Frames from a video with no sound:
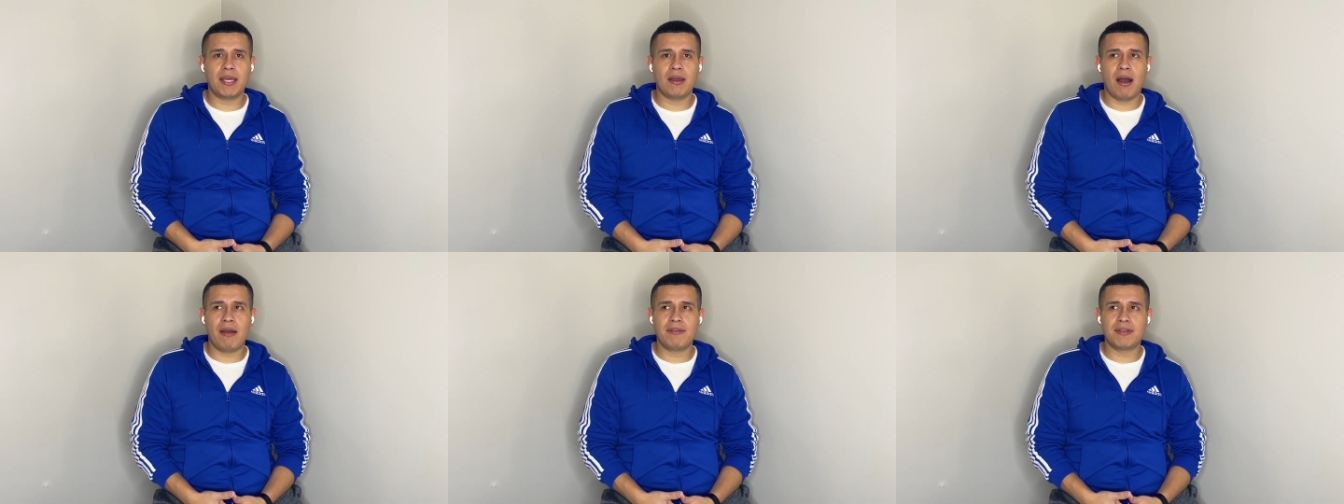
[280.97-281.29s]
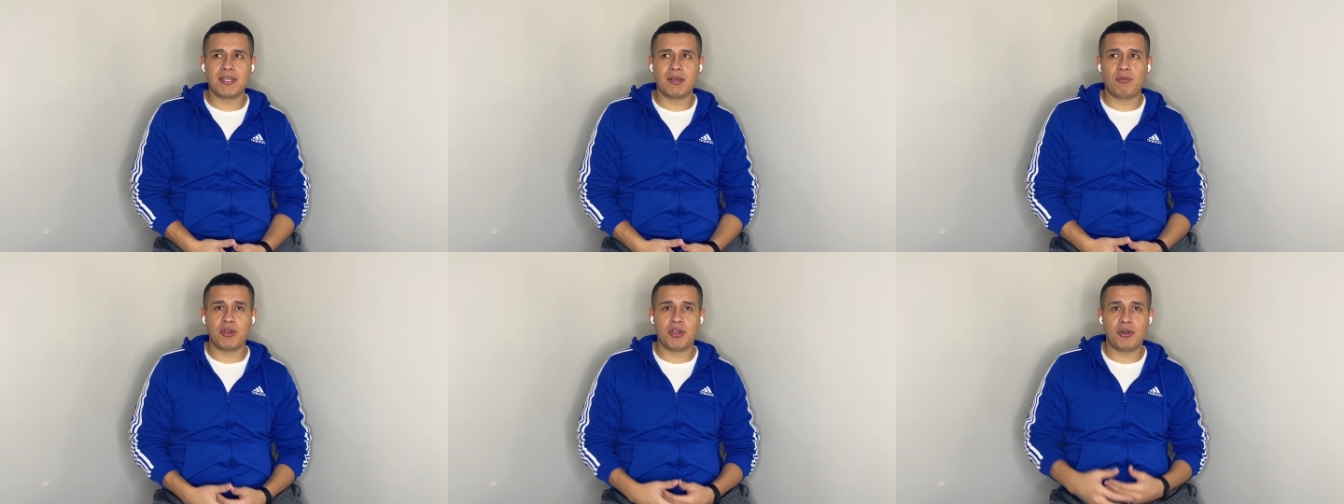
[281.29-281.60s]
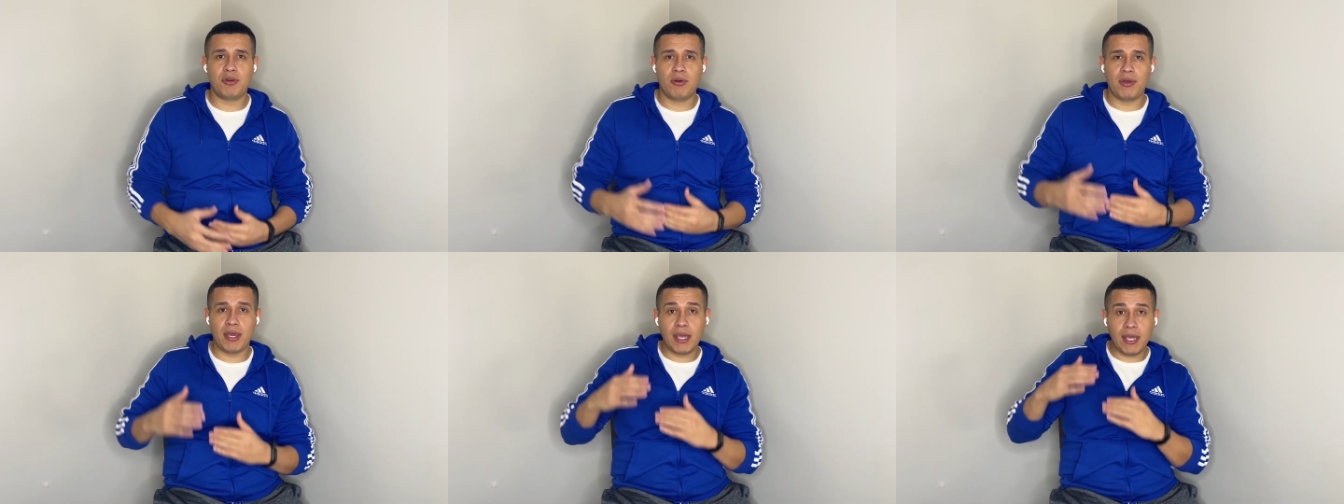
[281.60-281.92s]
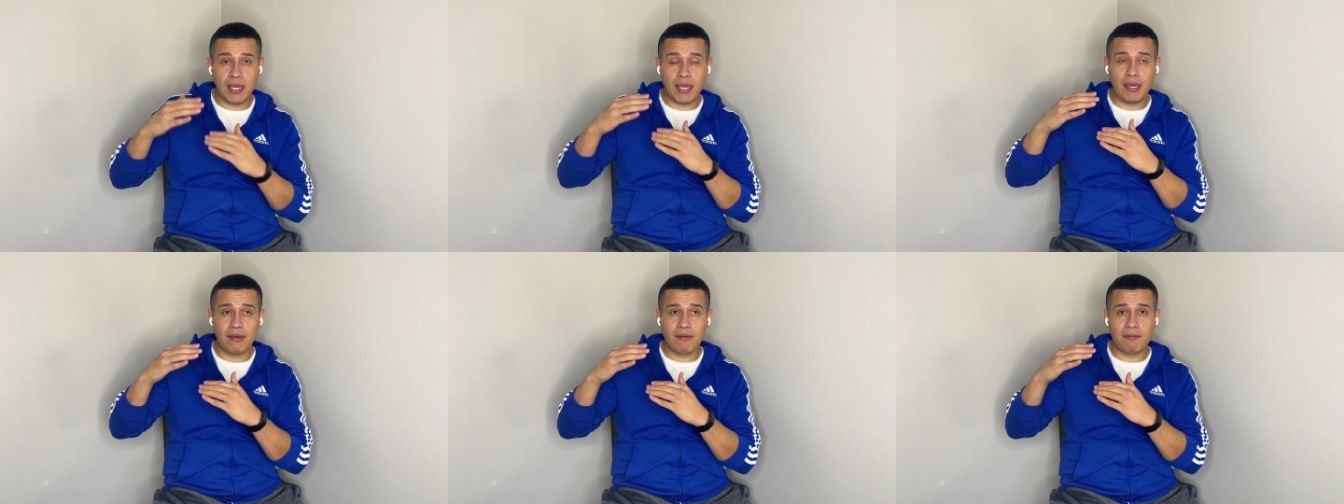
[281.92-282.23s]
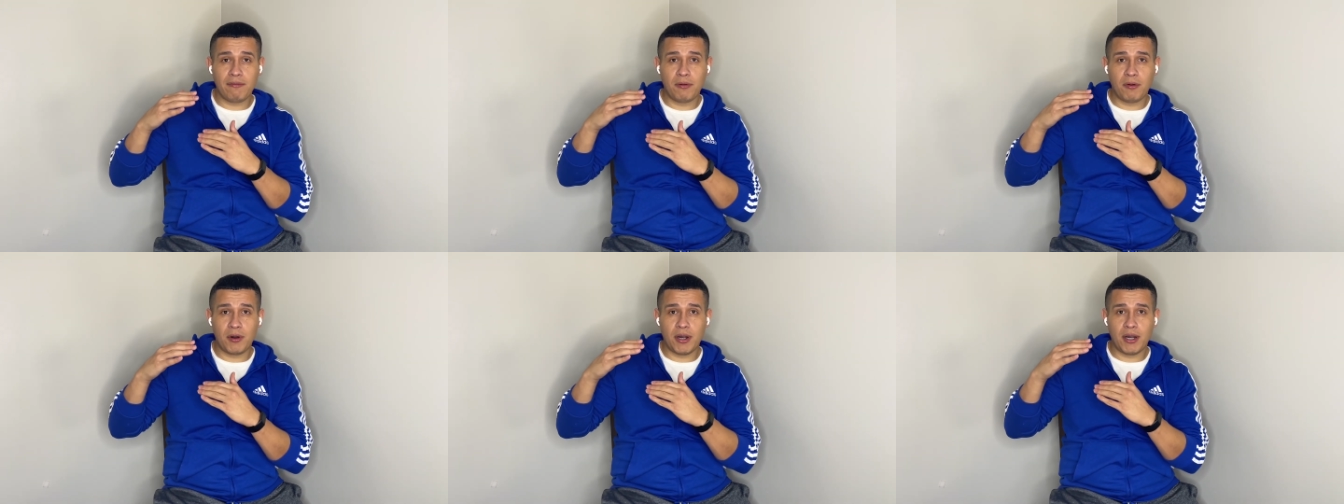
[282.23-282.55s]
obviously, when you don't eat
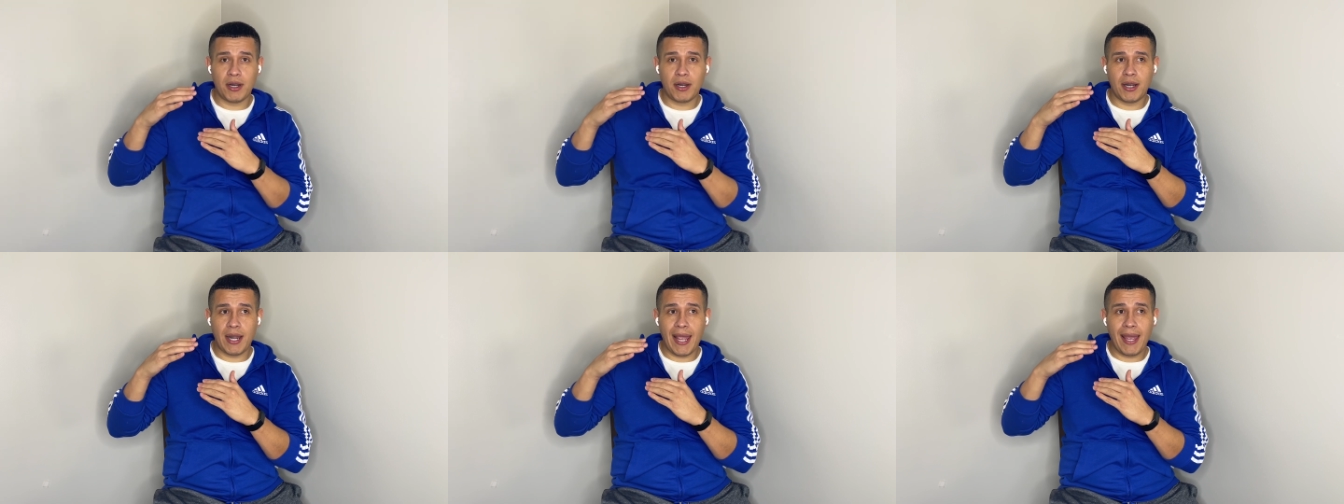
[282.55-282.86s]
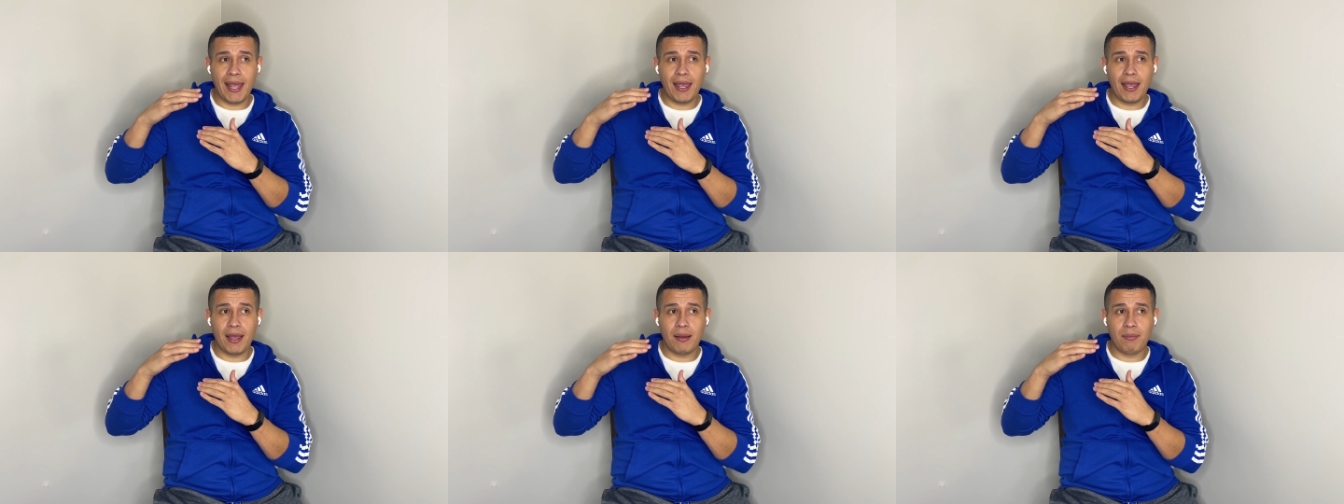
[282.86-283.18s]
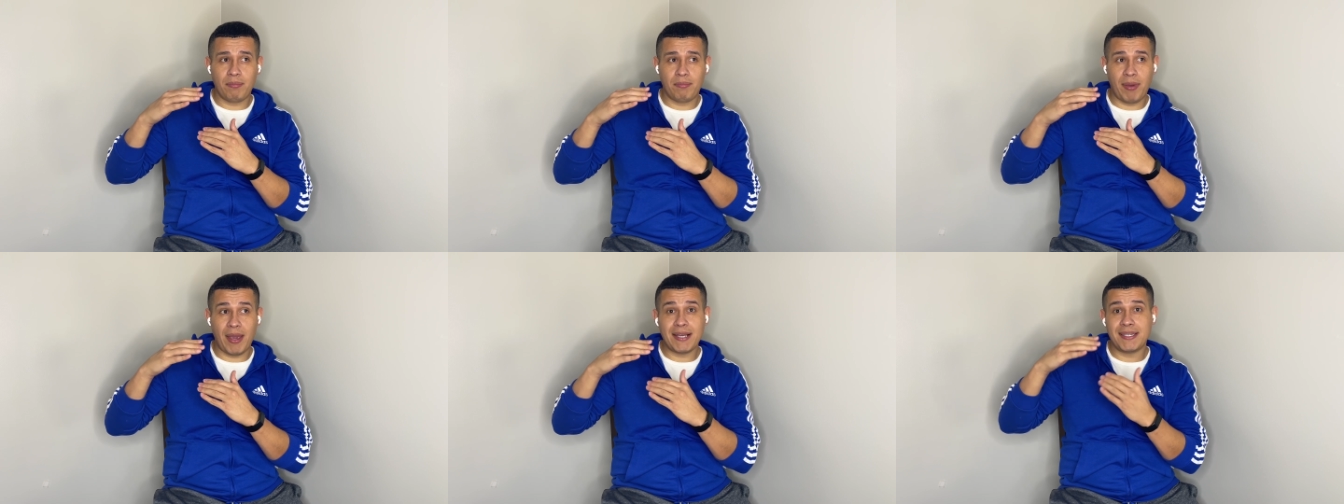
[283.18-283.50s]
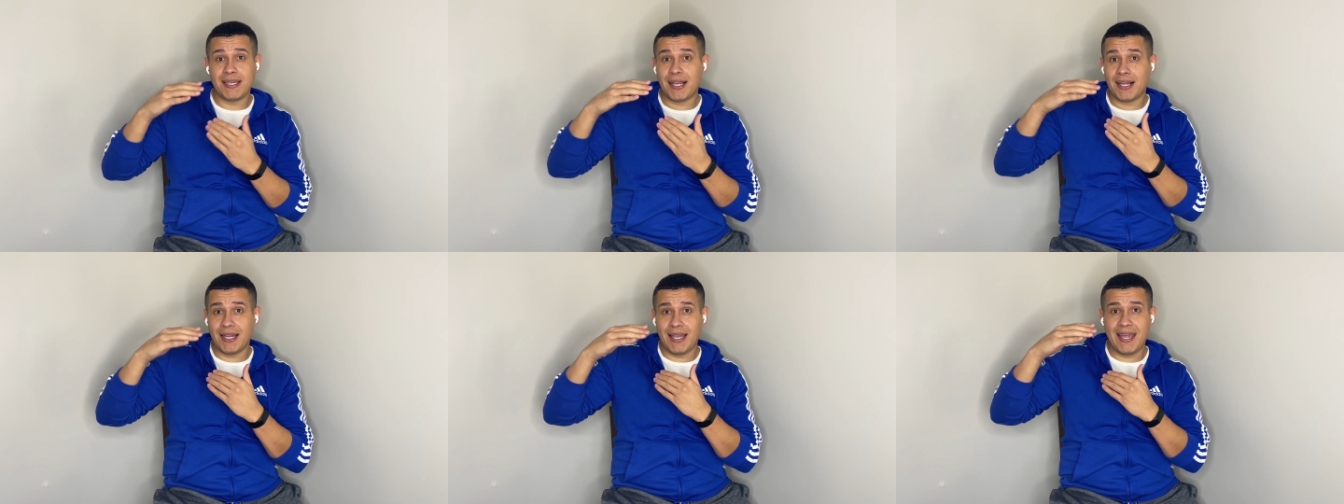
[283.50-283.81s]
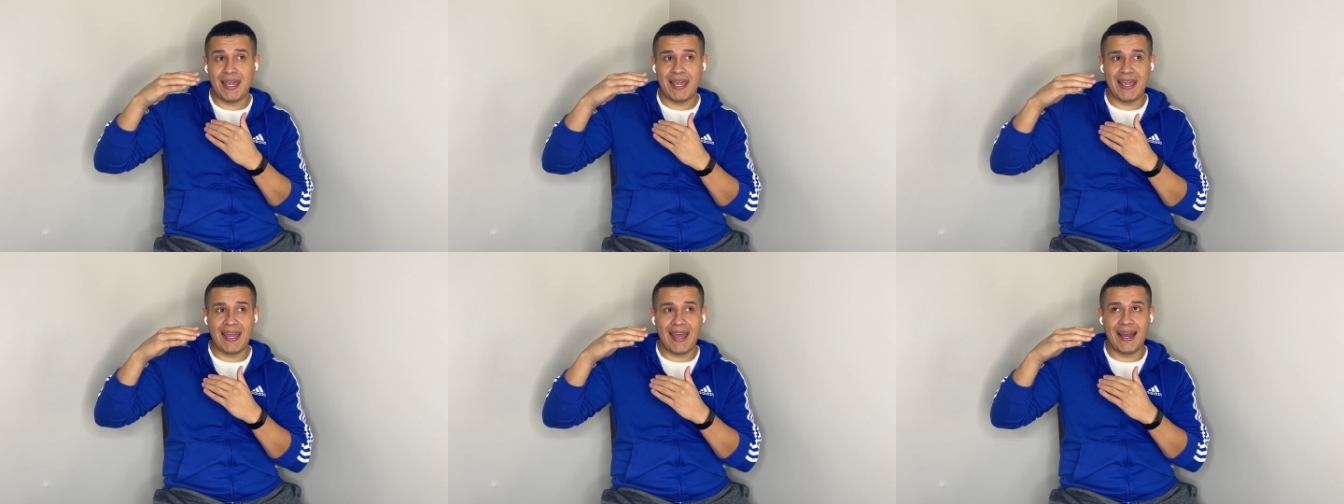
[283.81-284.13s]
for
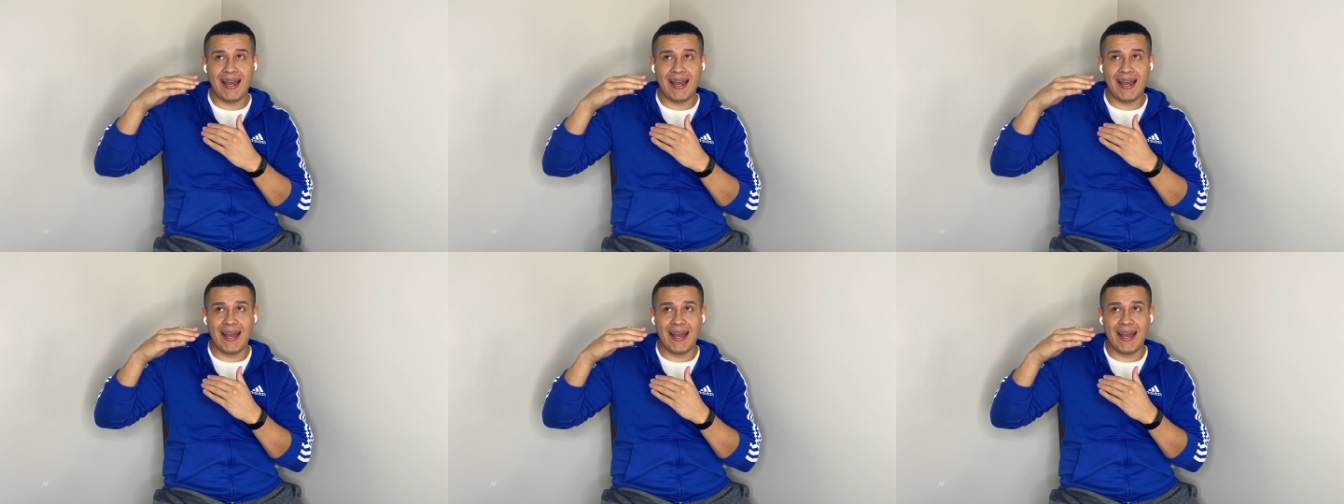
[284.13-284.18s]
basically